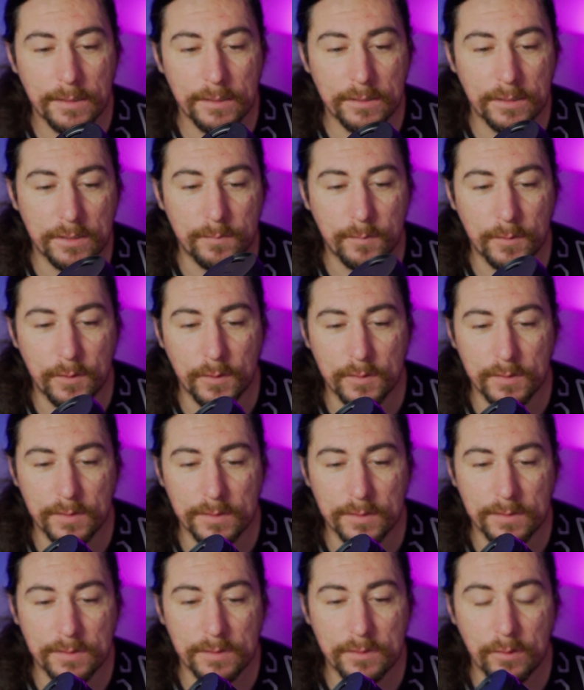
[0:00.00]
just because
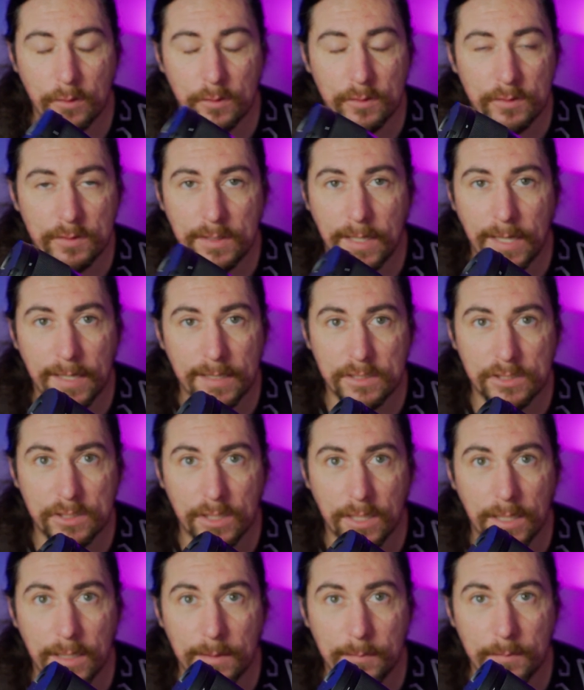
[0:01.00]
it's so tack
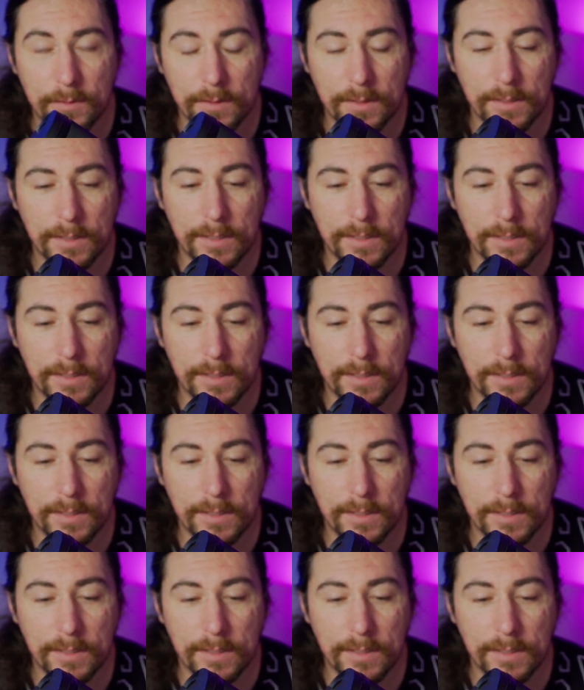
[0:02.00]
sharp